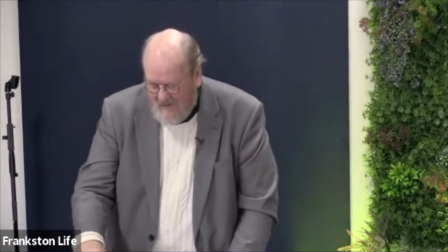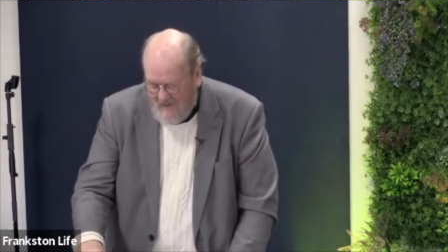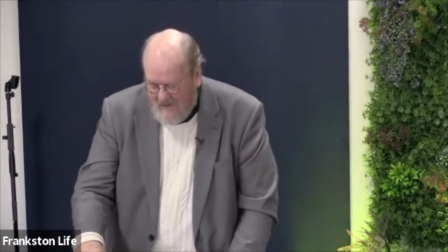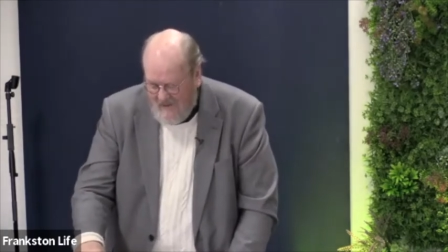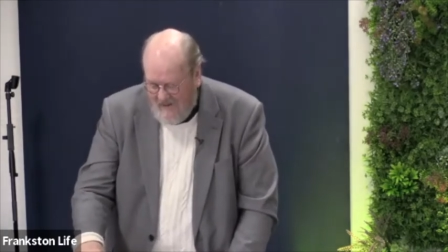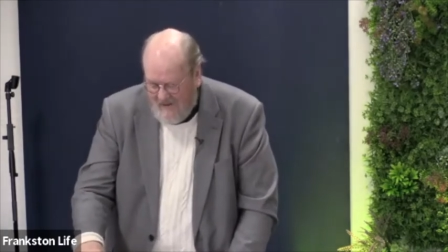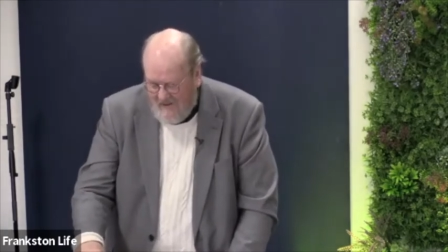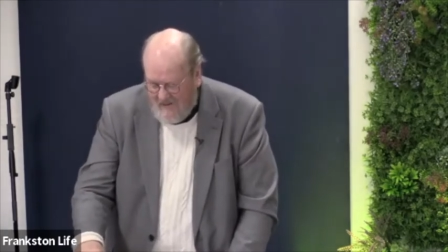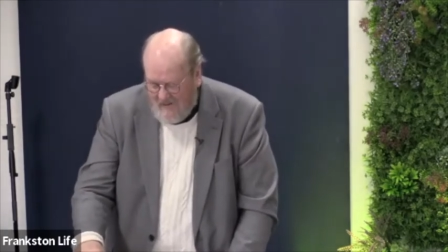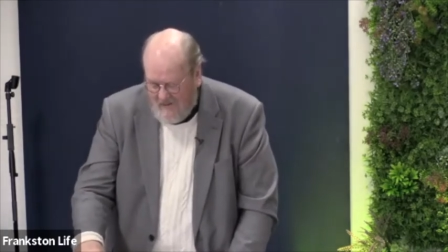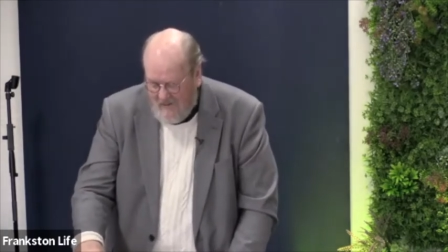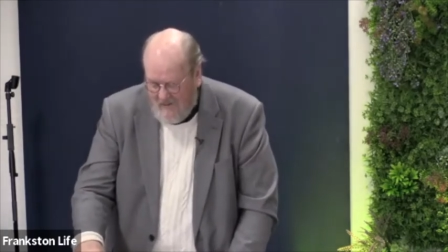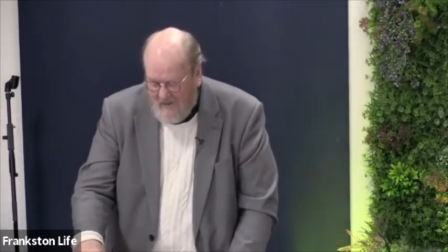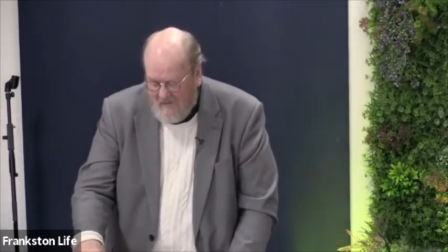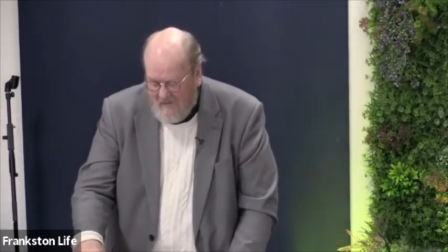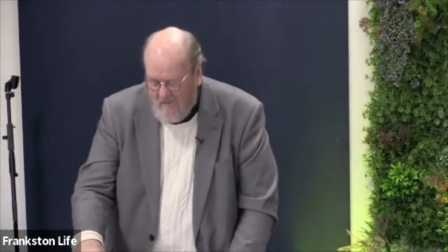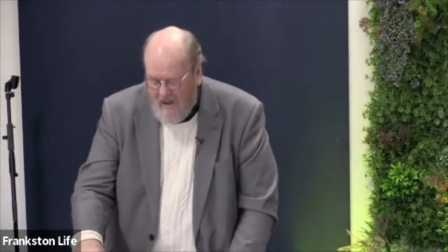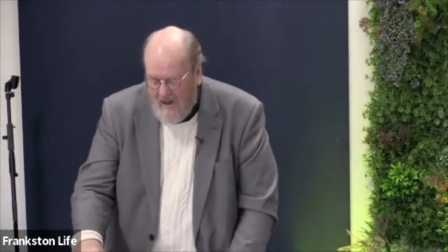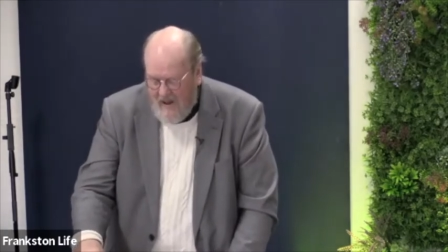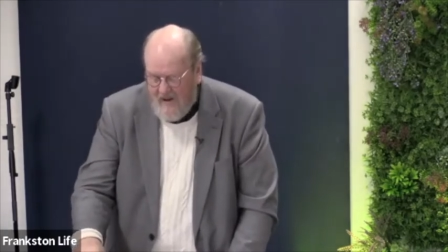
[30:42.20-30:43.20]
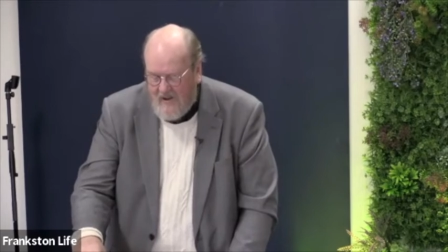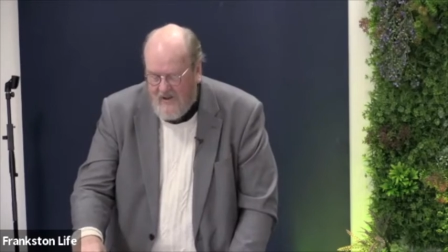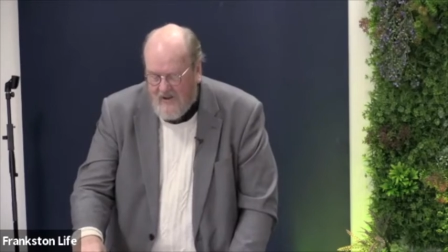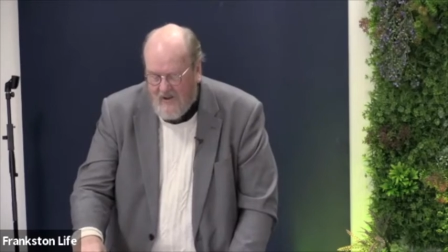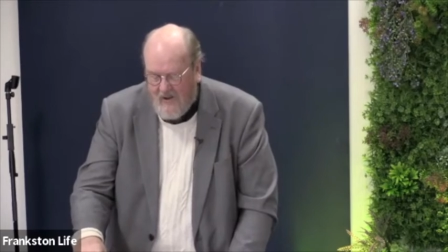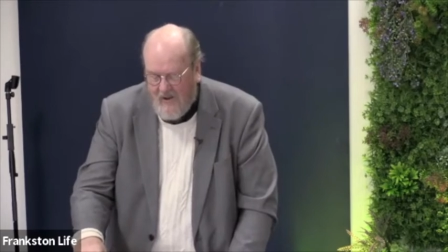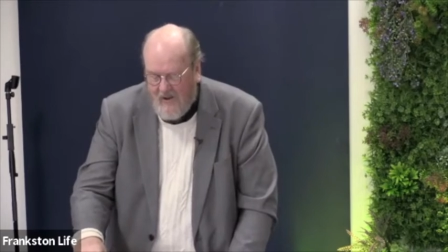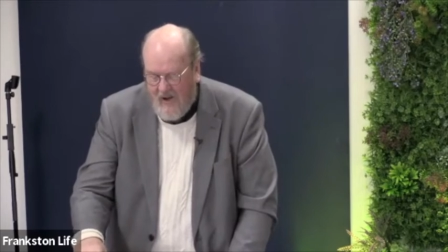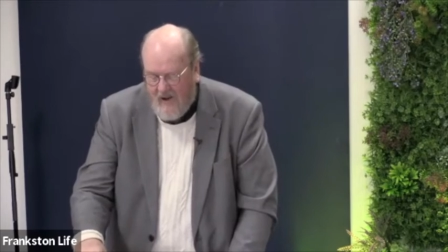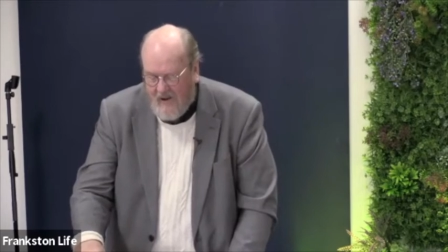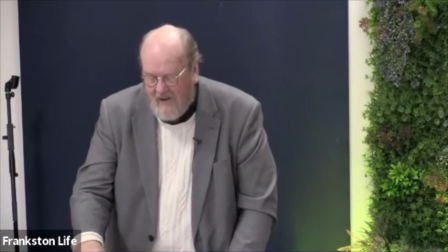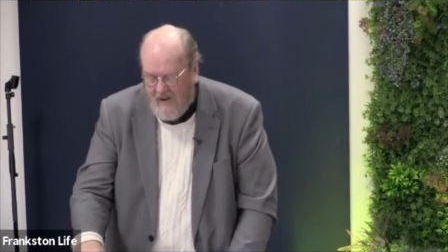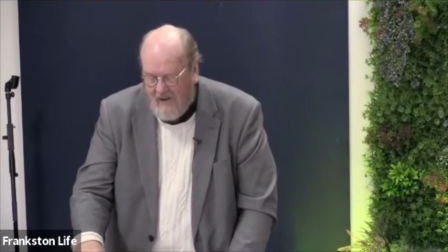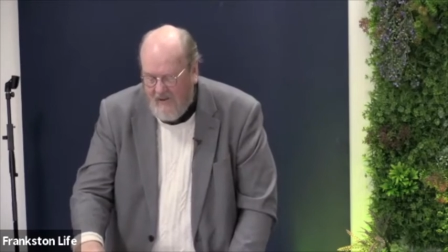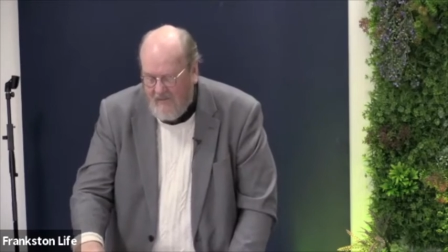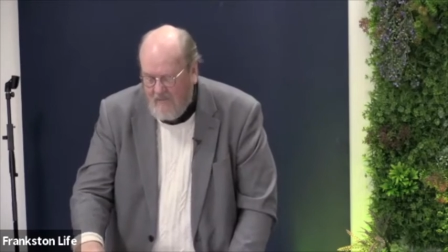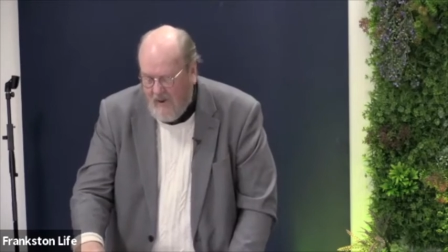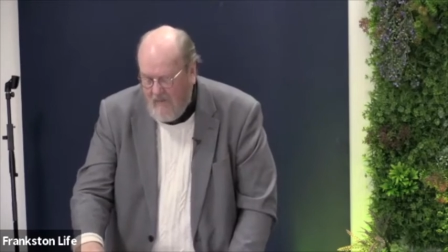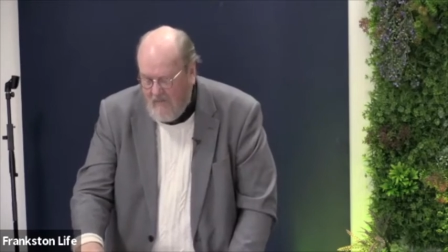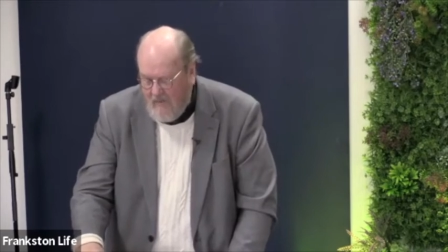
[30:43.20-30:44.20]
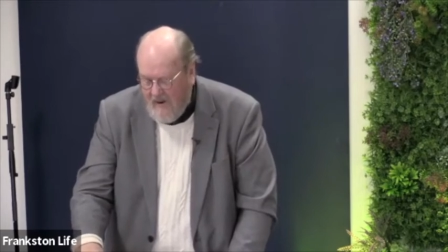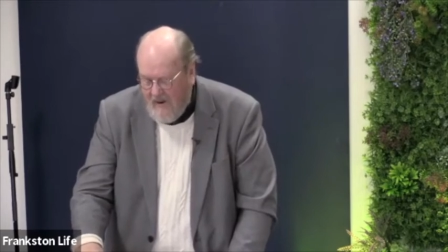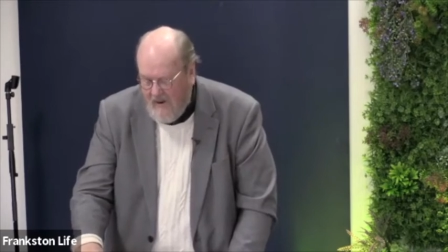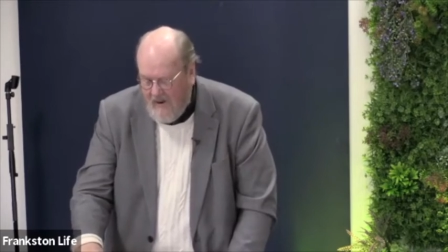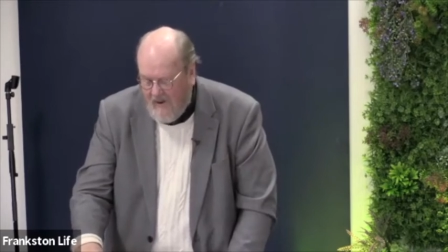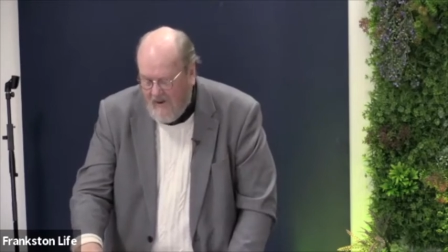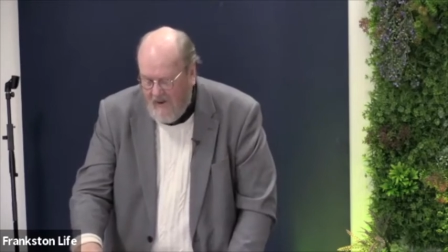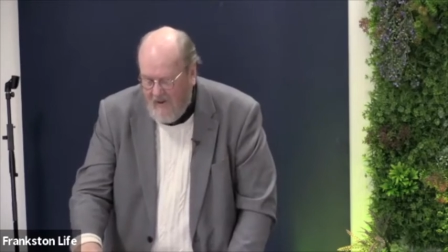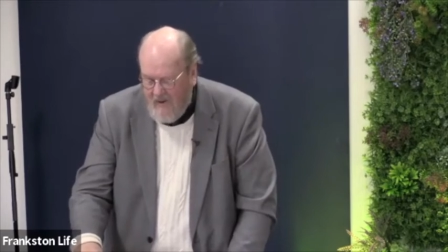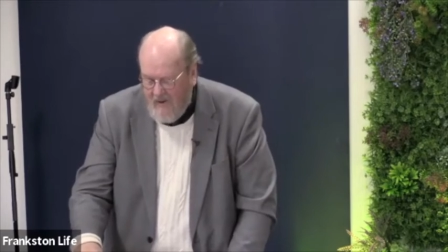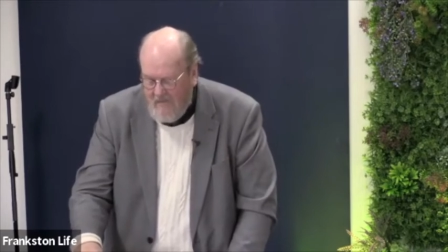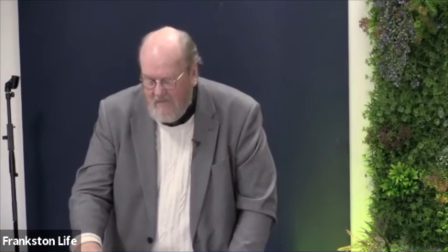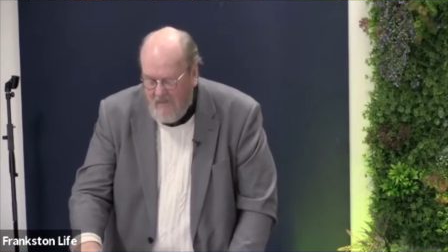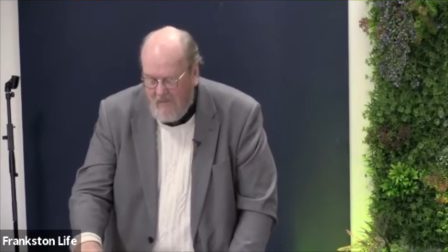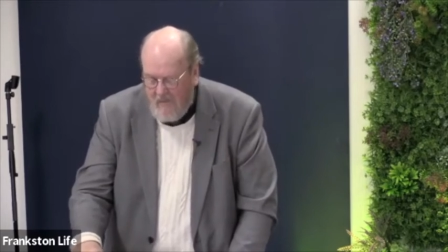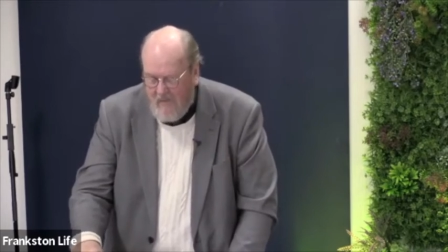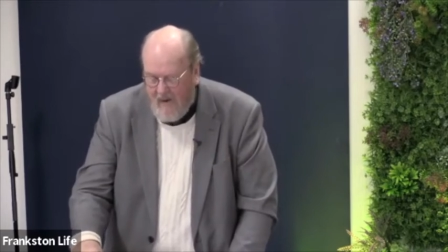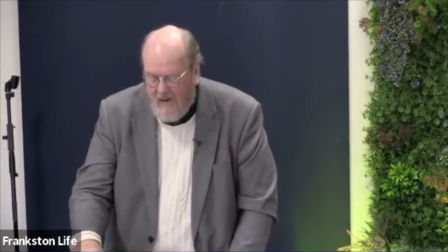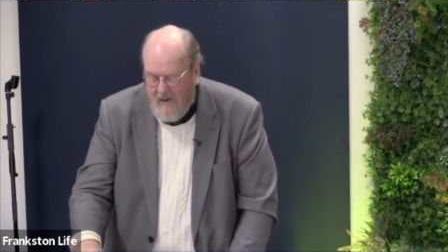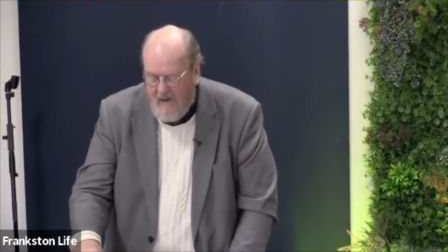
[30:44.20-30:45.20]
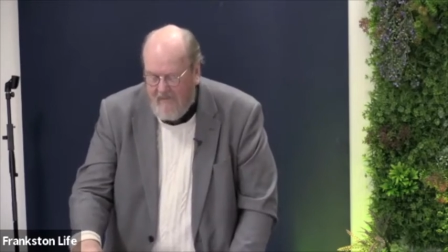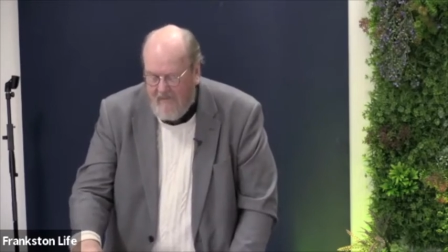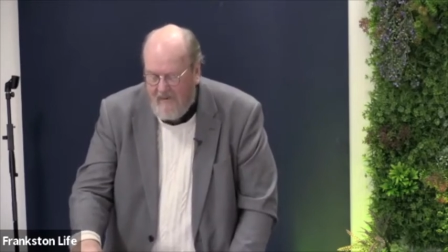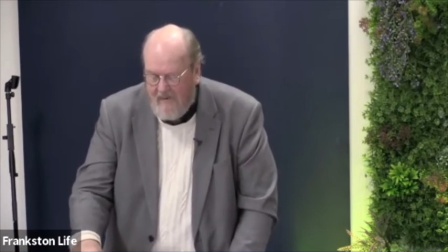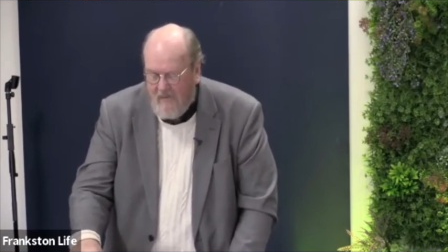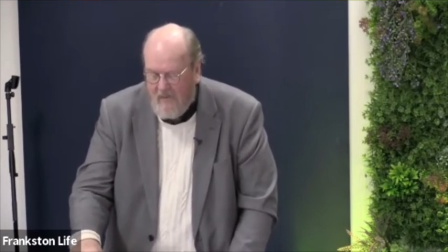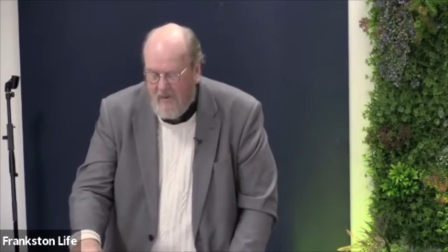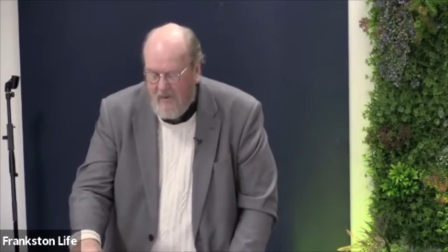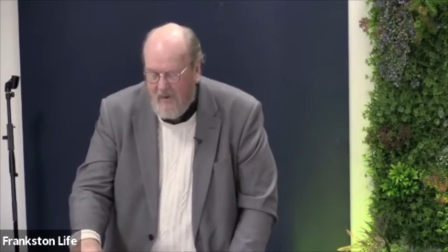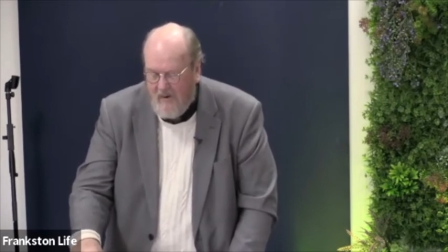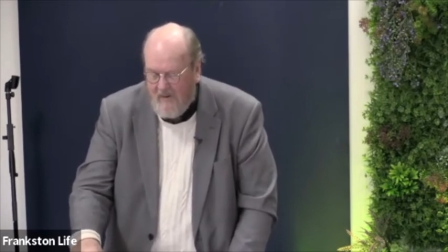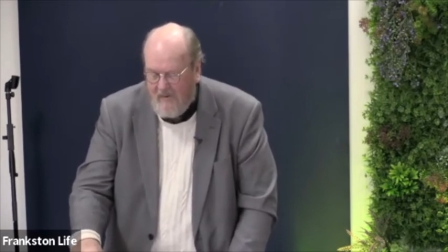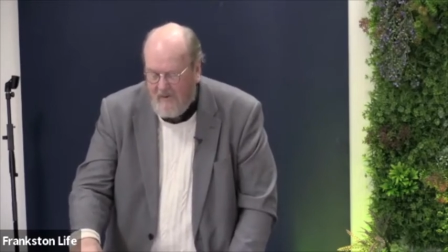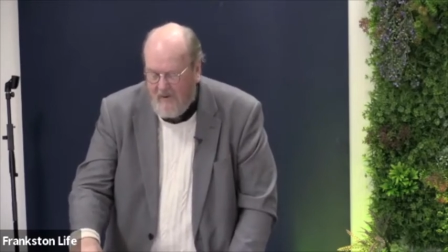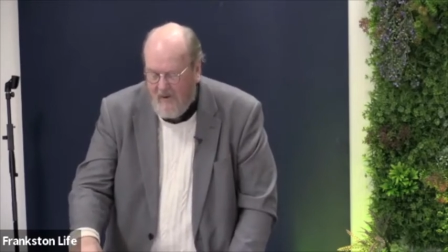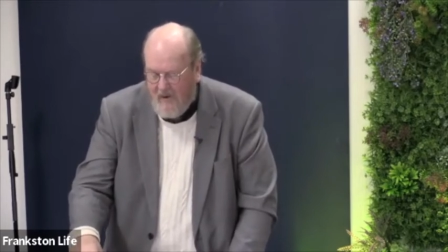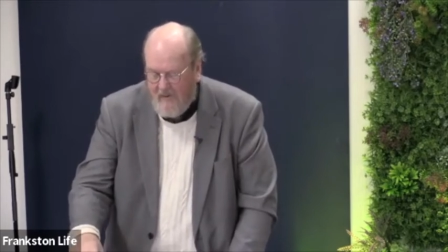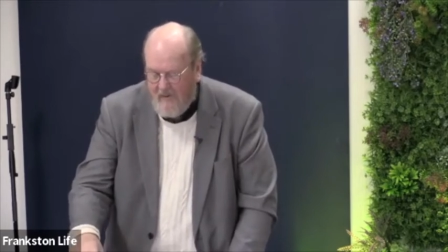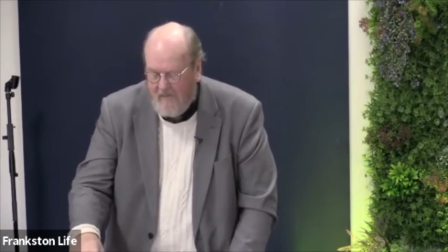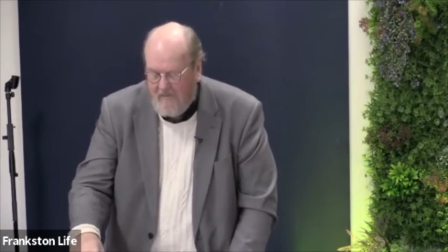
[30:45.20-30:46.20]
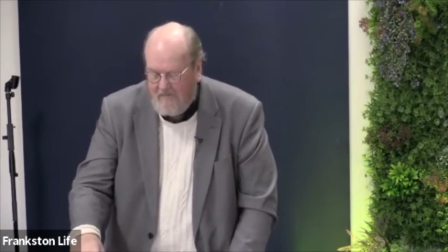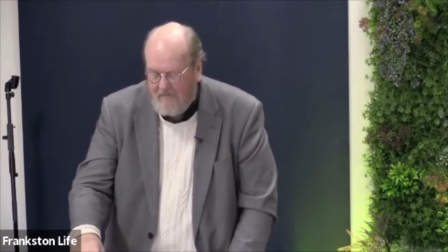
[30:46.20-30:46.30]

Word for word: it is written, Man shall not live by bread alone, but by every word of God.